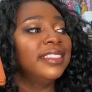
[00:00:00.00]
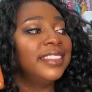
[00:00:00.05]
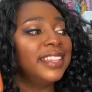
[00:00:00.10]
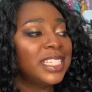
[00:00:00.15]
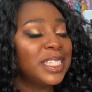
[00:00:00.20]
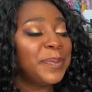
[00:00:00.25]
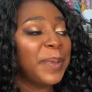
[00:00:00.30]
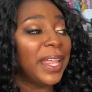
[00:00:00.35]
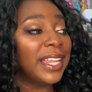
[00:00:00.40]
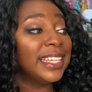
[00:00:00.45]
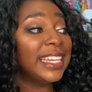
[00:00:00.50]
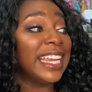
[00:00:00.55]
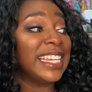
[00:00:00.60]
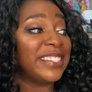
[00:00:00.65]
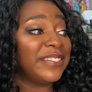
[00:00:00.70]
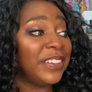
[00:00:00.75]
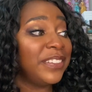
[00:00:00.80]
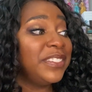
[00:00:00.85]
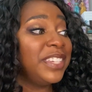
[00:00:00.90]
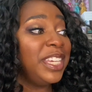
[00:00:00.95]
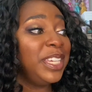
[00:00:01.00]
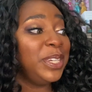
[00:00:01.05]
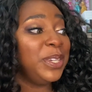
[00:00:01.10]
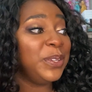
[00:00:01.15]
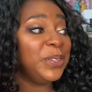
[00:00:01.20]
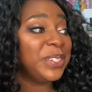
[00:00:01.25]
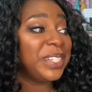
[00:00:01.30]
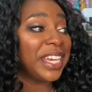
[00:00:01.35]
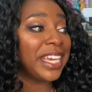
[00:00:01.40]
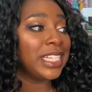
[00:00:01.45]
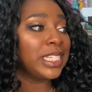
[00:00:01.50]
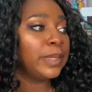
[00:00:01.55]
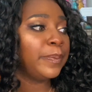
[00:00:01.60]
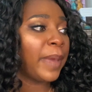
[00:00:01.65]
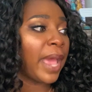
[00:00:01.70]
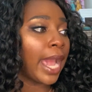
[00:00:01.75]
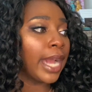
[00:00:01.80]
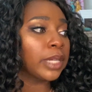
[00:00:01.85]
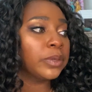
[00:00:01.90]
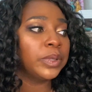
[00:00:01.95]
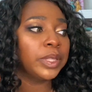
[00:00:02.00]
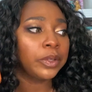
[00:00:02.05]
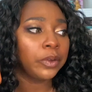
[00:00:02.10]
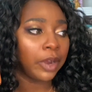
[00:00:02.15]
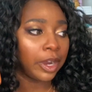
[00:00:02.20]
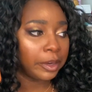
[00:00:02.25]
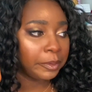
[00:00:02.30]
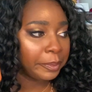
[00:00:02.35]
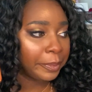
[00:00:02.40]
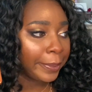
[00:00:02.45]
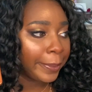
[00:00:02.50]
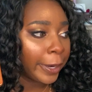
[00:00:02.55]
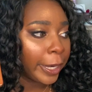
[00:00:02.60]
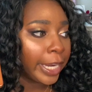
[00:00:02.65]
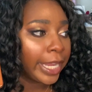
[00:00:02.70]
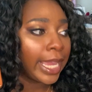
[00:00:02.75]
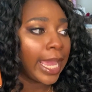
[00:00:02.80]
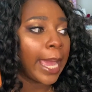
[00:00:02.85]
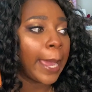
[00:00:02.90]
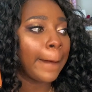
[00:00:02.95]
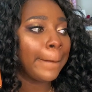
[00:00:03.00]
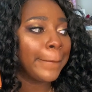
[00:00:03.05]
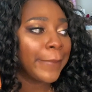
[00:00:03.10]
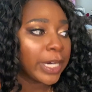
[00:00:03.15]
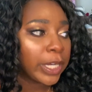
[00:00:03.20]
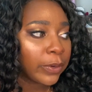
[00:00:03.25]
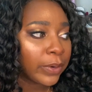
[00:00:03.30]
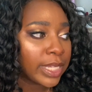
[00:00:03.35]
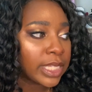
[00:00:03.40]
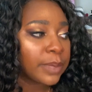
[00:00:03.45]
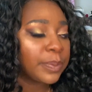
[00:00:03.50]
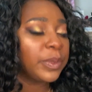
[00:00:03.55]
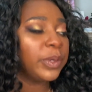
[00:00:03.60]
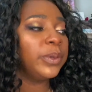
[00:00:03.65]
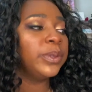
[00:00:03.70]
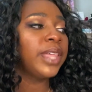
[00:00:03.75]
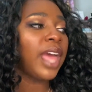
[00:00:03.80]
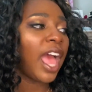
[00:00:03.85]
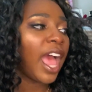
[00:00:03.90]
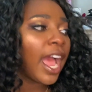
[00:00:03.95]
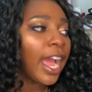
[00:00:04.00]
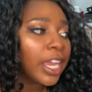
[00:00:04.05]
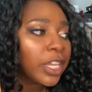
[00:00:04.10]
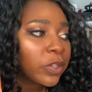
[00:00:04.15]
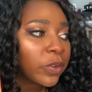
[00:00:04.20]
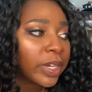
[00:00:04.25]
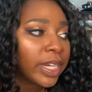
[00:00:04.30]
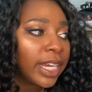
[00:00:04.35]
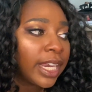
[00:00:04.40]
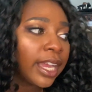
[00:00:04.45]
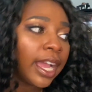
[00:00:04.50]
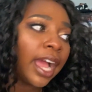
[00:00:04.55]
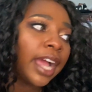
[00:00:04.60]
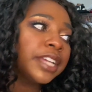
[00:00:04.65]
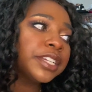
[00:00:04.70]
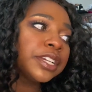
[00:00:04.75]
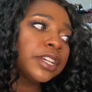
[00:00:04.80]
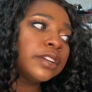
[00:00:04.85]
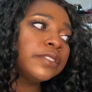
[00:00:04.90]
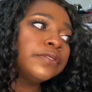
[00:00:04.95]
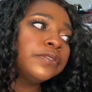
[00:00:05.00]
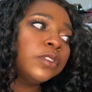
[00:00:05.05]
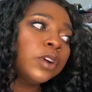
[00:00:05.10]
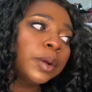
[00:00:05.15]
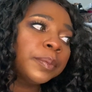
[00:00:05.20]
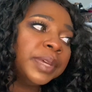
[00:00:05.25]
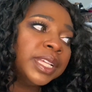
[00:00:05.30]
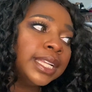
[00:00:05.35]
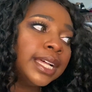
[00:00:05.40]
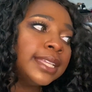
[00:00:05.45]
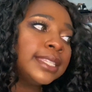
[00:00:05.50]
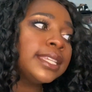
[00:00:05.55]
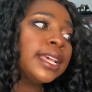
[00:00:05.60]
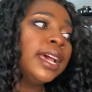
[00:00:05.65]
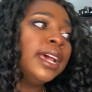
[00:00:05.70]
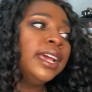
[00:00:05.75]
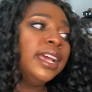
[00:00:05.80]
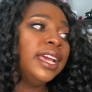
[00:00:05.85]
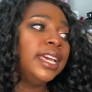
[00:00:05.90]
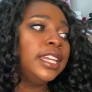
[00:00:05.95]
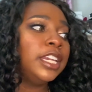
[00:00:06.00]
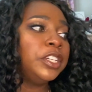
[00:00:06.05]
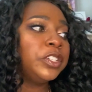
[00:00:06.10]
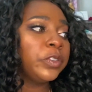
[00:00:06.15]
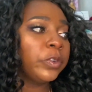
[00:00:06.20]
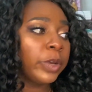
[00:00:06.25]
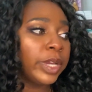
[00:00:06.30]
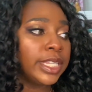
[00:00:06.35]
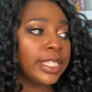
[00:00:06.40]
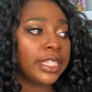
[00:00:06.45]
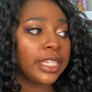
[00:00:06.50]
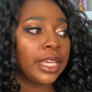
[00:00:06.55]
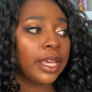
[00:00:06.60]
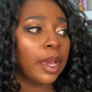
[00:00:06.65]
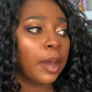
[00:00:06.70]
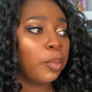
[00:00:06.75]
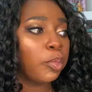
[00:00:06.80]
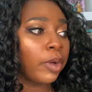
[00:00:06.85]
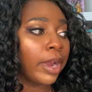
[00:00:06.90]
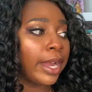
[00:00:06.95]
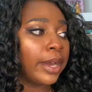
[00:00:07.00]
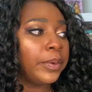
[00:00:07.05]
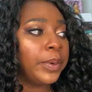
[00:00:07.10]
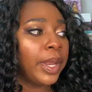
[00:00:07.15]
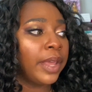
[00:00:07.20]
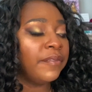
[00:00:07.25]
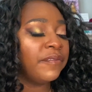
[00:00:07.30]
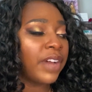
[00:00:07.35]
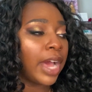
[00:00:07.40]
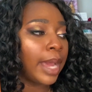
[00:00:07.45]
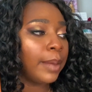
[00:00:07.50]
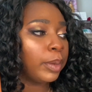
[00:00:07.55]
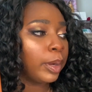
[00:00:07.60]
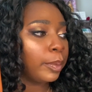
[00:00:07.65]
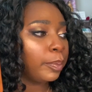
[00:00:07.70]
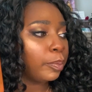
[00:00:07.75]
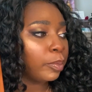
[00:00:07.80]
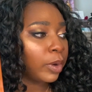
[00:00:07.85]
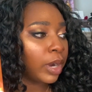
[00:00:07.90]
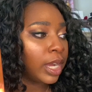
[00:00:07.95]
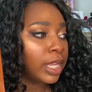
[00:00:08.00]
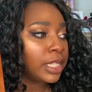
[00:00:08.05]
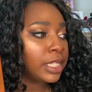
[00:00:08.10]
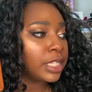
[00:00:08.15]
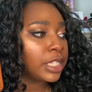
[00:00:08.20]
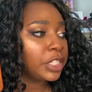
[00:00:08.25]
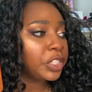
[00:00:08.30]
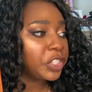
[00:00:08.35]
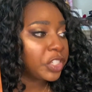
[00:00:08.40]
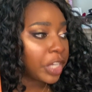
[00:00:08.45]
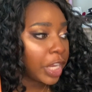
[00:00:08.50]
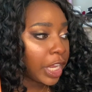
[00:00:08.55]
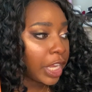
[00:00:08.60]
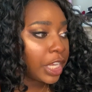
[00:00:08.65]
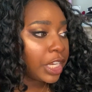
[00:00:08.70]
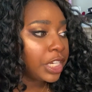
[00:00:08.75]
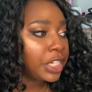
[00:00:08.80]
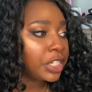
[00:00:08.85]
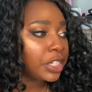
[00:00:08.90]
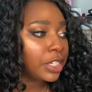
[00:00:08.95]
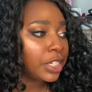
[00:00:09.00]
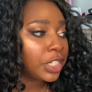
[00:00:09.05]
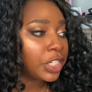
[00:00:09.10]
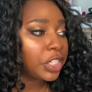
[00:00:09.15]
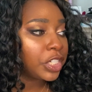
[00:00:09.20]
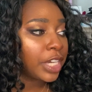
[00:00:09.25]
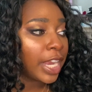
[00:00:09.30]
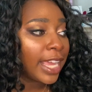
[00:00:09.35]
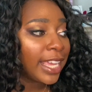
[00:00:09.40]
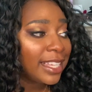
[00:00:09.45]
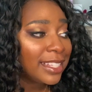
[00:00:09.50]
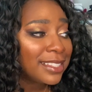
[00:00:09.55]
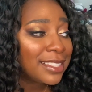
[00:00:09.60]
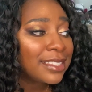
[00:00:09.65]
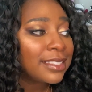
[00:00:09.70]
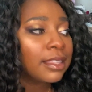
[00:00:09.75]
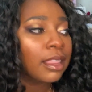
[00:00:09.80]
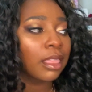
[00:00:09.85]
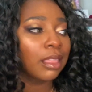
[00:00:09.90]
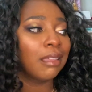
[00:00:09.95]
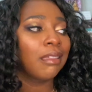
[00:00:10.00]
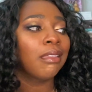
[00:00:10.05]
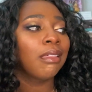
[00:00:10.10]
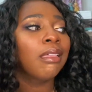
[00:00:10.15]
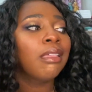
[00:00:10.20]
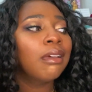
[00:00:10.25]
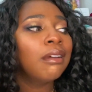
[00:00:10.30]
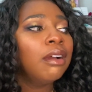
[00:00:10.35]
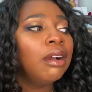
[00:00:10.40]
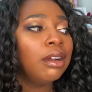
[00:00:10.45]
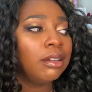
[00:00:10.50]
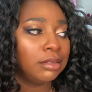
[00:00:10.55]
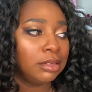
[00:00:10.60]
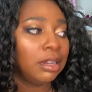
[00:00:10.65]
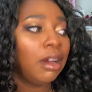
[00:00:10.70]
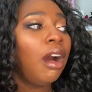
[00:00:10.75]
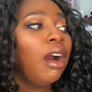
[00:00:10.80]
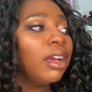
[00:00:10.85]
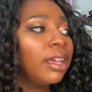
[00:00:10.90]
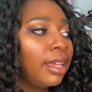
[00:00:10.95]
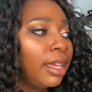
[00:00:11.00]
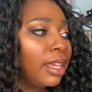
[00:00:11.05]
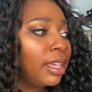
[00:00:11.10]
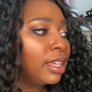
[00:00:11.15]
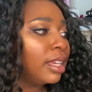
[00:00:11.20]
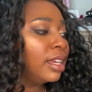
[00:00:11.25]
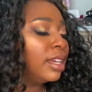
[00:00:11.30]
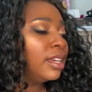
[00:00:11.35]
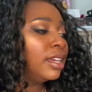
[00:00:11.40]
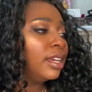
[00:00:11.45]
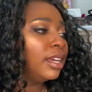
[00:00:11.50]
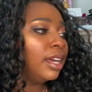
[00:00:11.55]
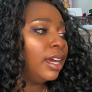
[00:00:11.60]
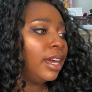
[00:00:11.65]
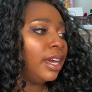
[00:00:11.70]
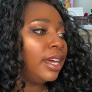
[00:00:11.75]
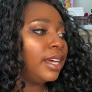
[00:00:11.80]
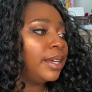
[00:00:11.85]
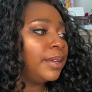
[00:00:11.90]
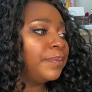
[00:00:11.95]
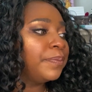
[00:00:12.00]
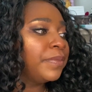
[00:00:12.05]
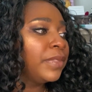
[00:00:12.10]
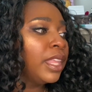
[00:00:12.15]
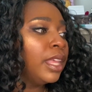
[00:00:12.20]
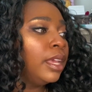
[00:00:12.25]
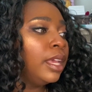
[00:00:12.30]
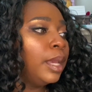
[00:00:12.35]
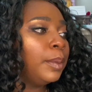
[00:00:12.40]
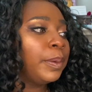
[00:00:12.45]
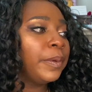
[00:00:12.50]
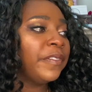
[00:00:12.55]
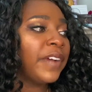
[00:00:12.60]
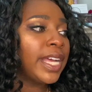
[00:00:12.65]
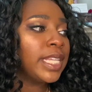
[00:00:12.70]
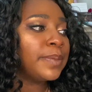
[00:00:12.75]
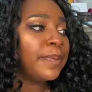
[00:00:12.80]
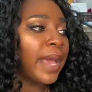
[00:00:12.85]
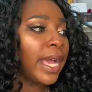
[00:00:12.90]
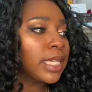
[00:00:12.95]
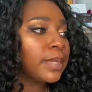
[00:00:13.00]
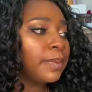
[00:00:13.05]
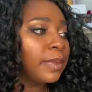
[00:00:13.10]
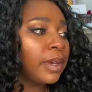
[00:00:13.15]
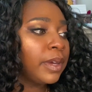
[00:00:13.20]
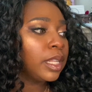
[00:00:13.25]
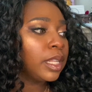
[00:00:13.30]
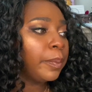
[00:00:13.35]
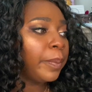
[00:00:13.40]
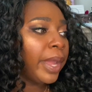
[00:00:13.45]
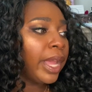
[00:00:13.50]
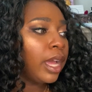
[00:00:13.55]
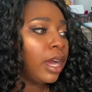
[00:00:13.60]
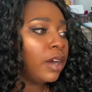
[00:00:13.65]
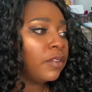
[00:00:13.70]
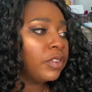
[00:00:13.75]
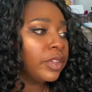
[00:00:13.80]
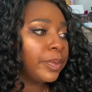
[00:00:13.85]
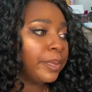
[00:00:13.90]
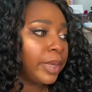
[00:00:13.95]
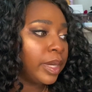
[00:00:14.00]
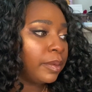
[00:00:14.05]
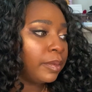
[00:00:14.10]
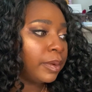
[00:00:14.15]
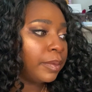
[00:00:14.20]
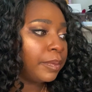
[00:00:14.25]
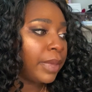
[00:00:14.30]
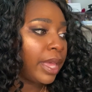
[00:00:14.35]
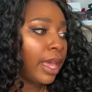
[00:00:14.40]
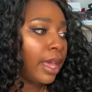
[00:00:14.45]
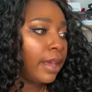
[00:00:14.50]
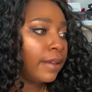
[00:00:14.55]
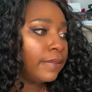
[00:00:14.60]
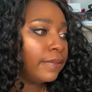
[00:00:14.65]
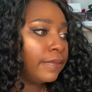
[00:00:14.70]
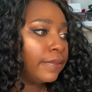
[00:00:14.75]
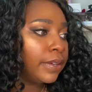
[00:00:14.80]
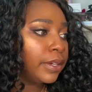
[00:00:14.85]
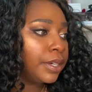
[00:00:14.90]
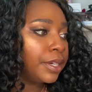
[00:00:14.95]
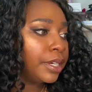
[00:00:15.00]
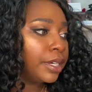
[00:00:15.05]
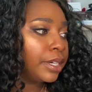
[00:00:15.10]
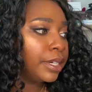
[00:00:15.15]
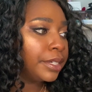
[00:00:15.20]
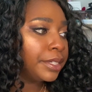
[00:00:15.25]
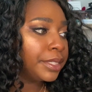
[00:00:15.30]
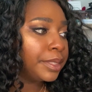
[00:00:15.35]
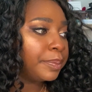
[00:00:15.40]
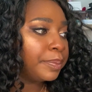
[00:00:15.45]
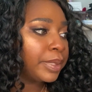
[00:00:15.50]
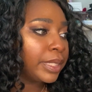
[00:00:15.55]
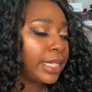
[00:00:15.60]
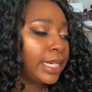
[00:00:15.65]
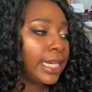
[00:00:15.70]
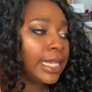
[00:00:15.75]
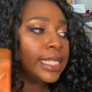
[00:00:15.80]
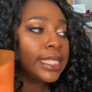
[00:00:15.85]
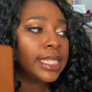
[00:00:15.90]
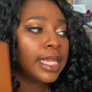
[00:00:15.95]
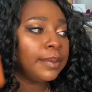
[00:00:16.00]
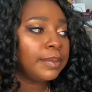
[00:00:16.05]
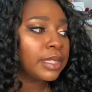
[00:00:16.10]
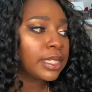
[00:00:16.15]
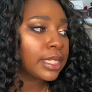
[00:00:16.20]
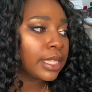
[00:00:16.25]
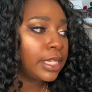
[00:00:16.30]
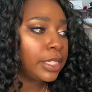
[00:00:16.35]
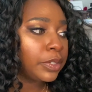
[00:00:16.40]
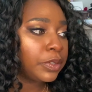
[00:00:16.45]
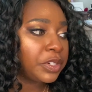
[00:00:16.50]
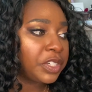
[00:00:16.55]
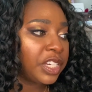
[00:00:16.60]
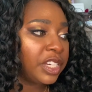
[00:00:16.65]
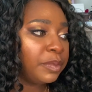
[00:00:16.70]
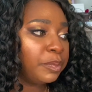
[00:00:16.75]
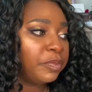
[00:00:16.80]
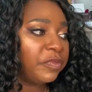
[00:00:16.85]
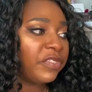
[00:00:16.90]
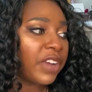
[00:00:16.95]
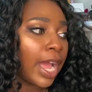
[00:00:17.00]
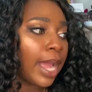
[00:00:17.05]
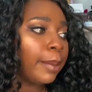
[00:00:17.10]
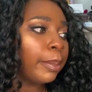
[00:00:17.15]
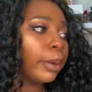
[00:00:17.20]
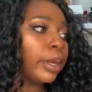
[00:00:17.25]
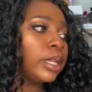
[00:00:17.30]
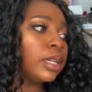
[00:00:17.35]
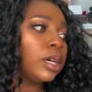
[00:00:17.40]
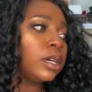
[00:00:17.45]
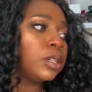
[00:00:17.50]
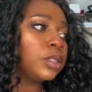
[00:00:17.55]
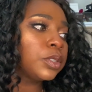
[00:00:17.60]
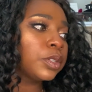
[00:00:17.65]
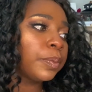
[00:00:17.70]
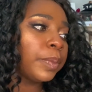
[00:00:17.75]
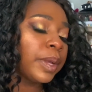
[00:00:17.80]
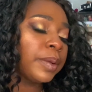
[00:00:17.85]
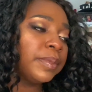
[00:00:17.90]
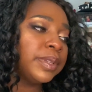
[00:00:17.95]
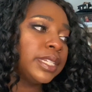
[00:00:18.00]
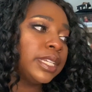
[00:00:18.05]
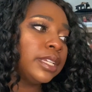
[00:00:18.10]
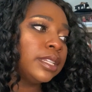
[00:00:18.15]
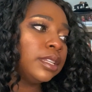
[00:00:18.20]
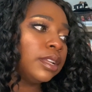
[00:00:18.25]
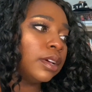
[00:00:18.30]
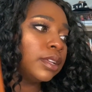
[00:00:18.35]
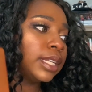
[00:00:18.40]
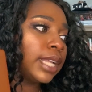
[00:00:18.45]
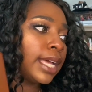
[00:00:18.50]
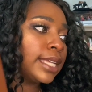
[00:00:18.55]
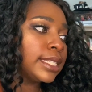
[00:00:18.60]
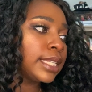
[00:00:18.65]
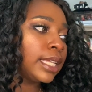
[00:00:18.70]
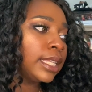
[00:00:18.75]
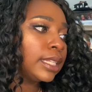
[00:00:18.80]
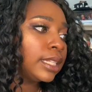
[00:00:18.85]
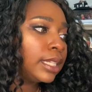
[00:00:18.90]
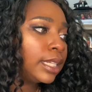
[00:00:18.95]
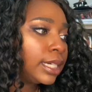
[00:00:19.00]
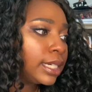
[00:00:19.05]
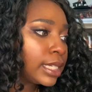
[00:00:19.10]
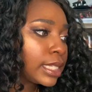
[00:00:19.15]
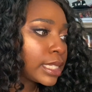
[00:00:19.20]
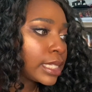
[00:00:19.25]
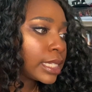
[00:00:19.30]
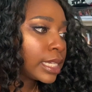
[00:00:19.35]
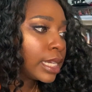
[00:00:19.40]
This palette has 15 new shades packed with groundbreaking, buttery smooth, hydrating eyeshadow formulas and entrancing brown and vibrant bronze shades. Talking. It provides maximum payoff with minimum effort, blending seamlessly to achieve vibrant, ultra-pigmented, long-lasting looks.